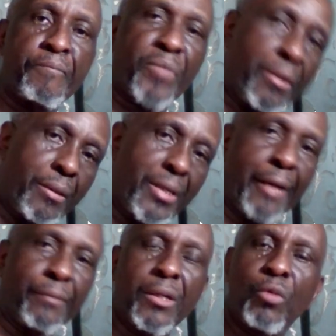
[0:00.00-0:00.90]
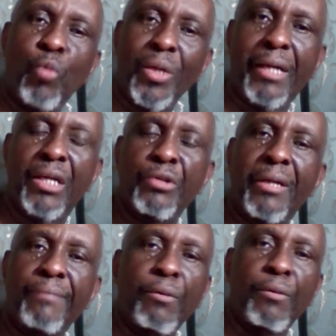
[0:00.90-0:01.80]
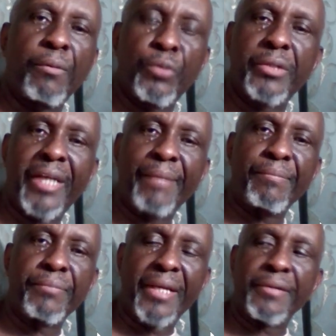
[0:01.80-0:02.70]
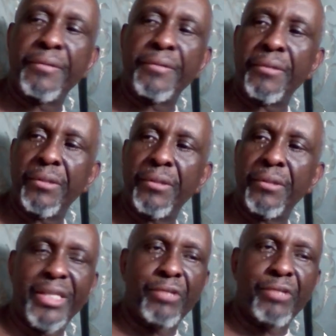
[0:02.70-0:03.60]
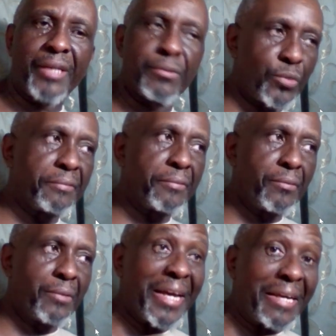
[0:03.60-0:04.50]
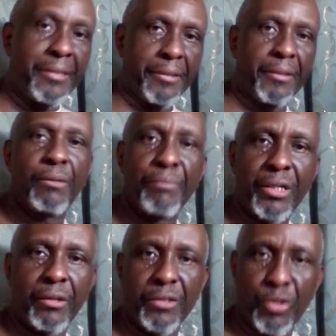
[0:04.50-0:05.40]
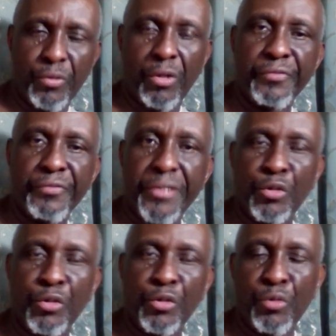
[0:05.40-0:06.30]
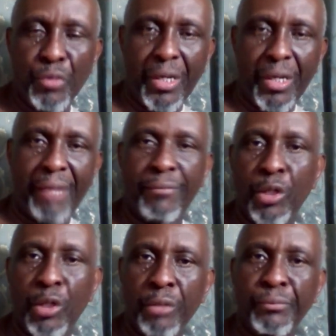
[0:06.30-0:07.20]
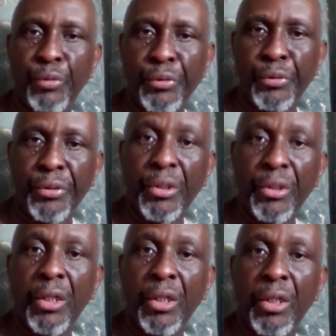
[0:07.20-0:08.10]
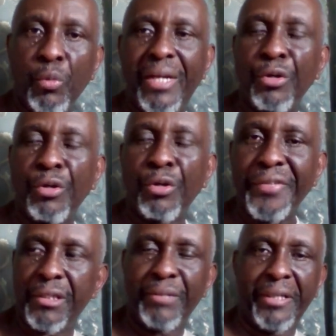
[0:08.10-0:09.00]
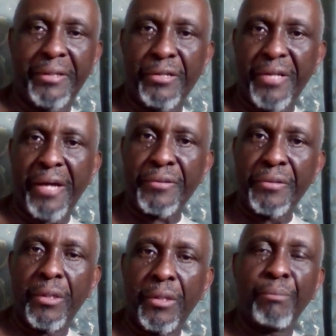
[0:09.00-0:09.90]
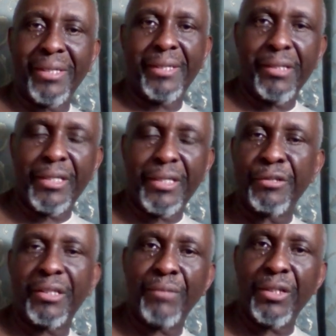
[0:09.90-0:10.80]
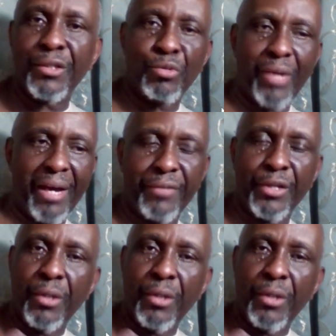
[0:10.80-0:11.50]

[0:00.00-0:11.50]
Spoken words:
Yeah. Once it comes out in our prototype, then the restaurants will likely be convinced to come on board. We don't have to convince them. There's a sales team that does that, but the sales team needs to have a